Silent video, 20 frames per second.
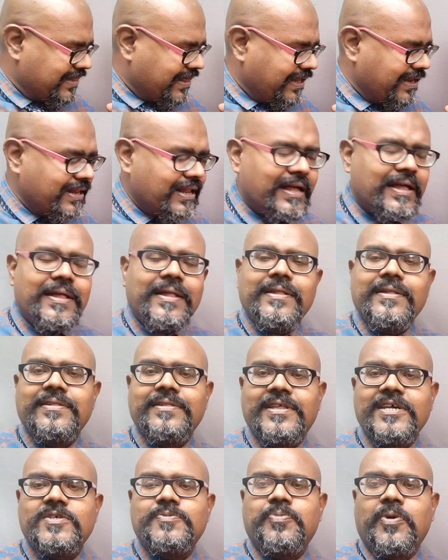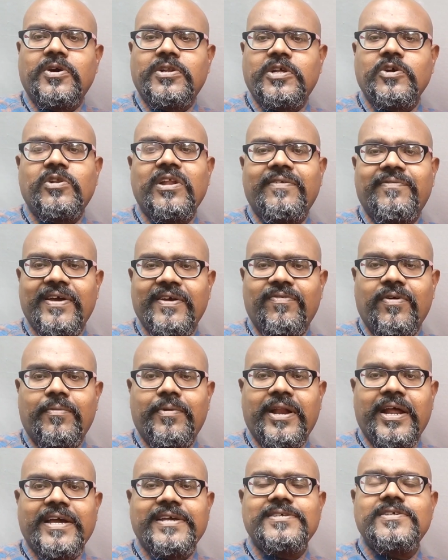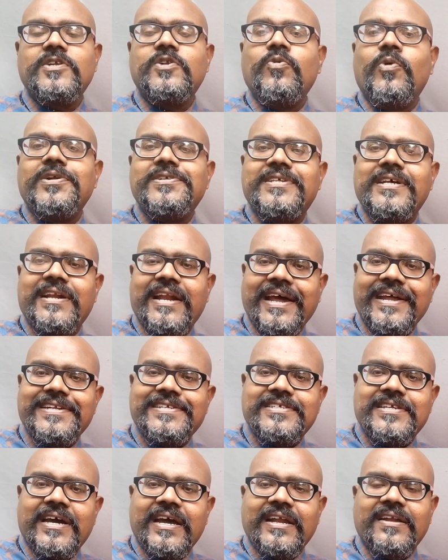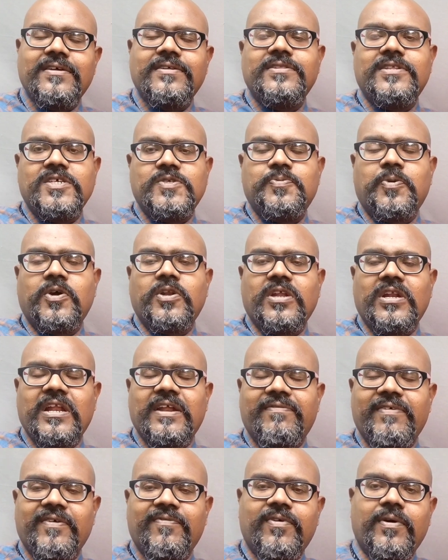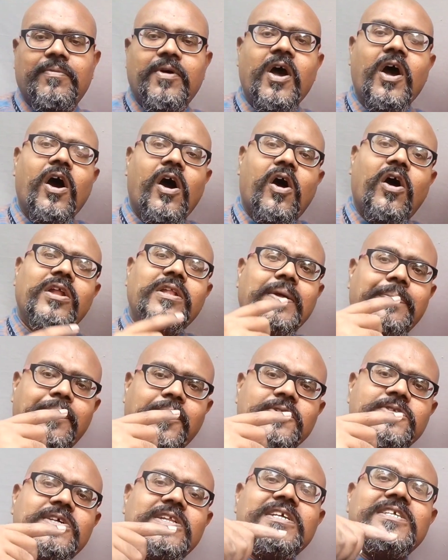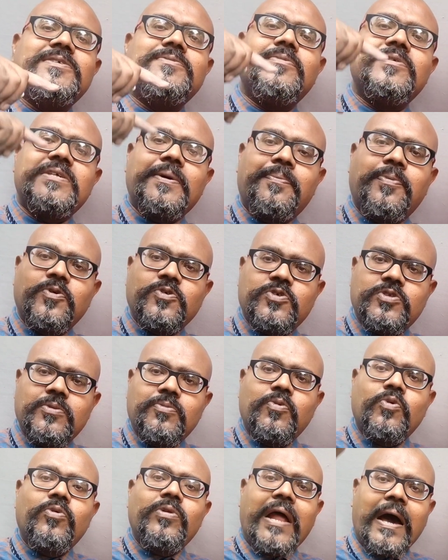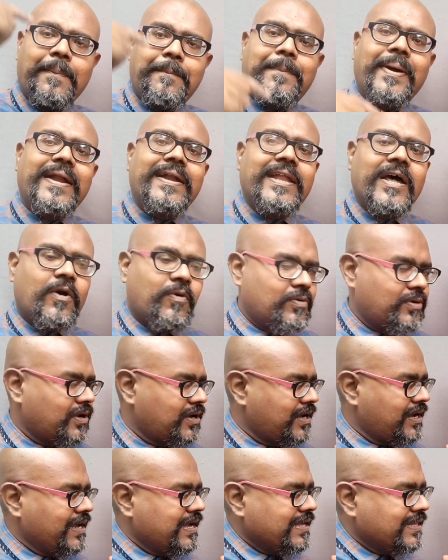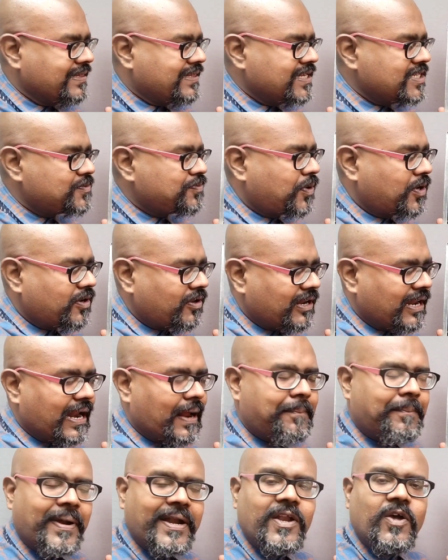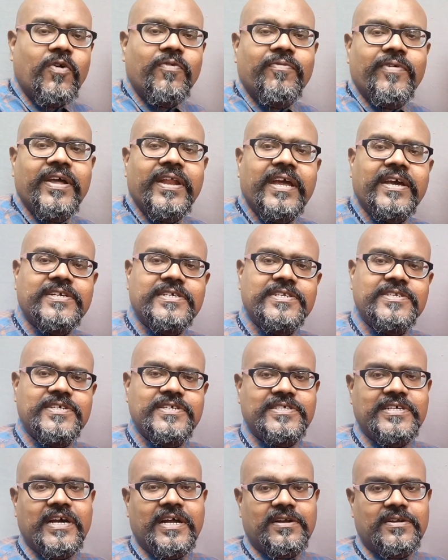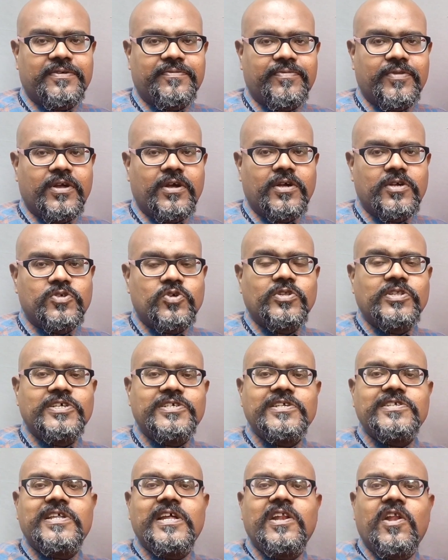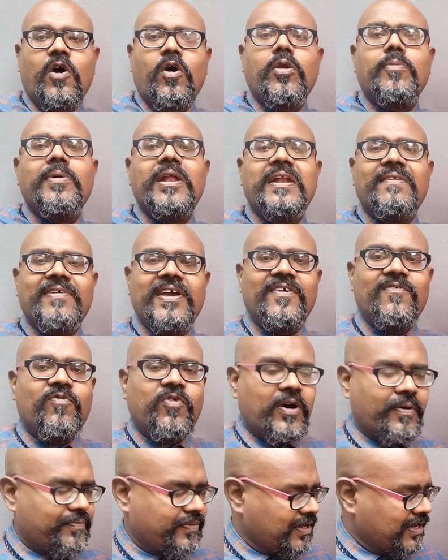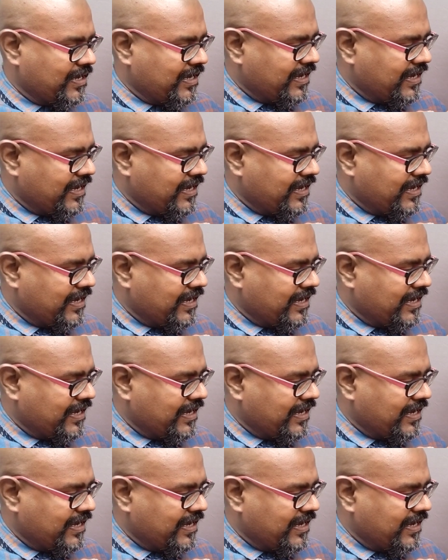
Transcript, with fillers: then this particular waveform arises. Towards the right side, this particular waveform. Or the person is supposed to move up and down, this particular up and down variations is cut. So this is the normal waveform.